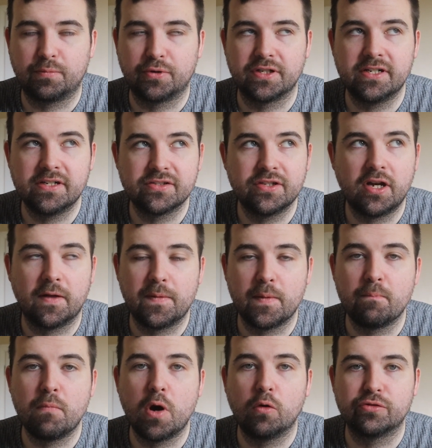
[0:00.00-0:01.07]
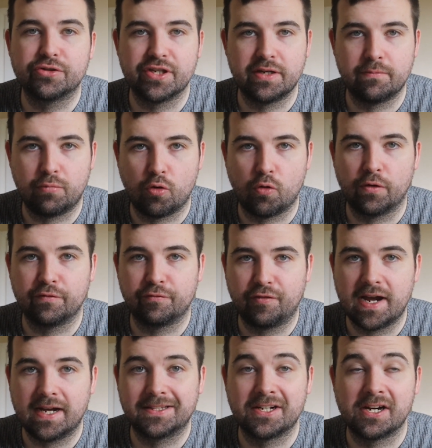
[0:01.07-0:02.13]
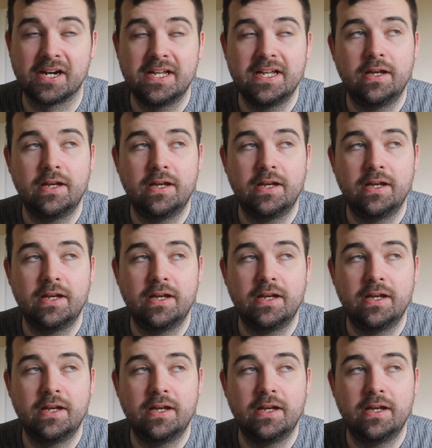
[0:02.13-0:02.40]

but it is not the most important factor.